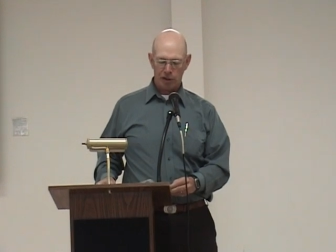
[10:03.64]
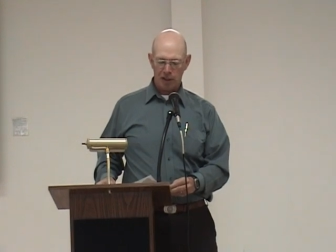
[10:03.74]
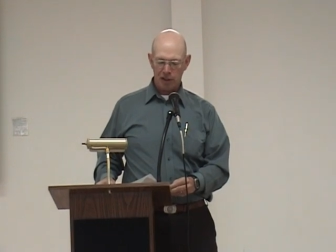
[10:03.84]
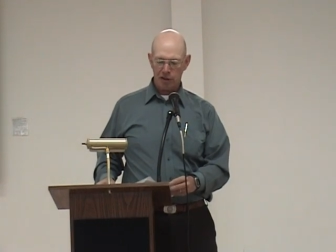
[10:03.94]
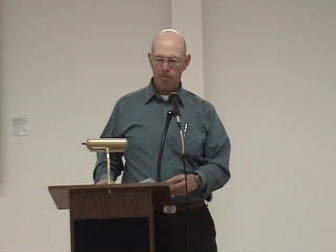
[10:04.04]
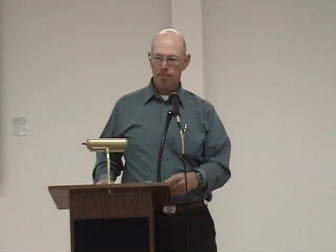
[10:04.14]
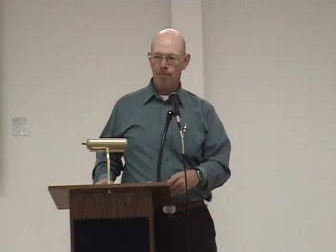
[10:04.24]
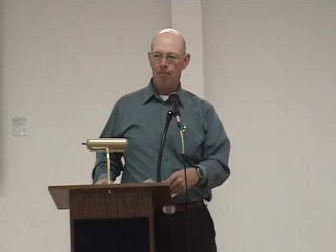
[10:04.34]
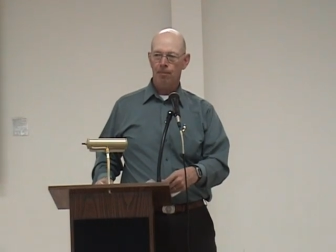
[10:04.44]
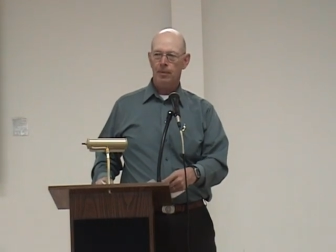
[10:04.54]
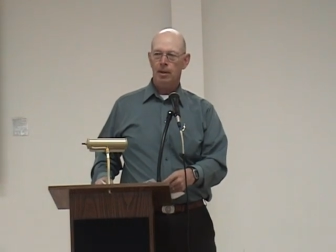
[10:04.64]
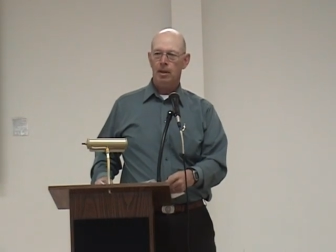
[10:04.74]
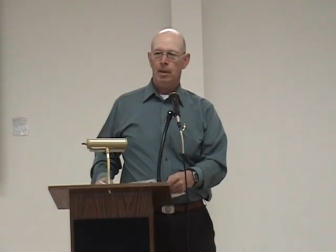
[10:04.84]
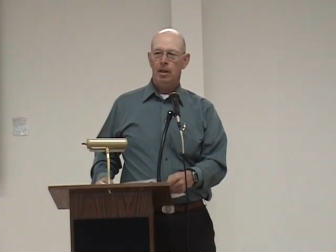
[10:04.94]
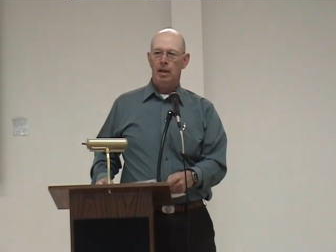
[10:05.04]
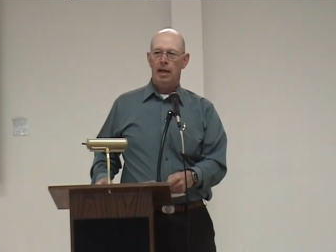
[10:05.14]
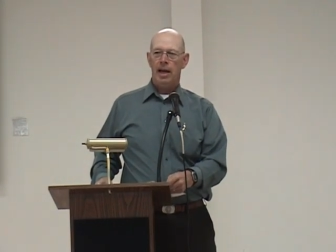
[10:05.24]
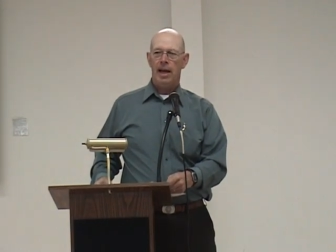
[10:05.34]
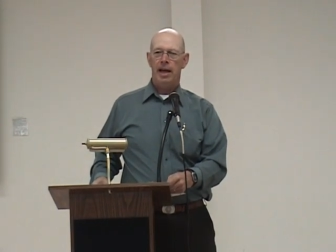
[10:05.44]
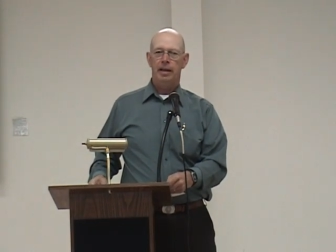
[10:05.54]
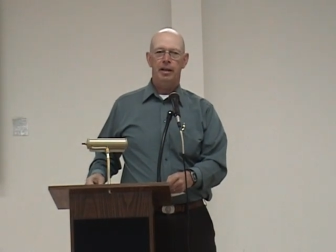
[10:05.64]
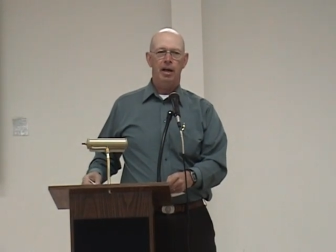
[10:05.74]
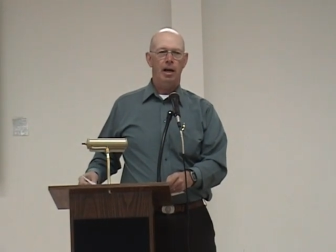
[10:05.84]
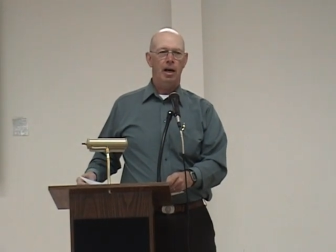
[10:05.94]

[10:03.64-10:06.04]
system, had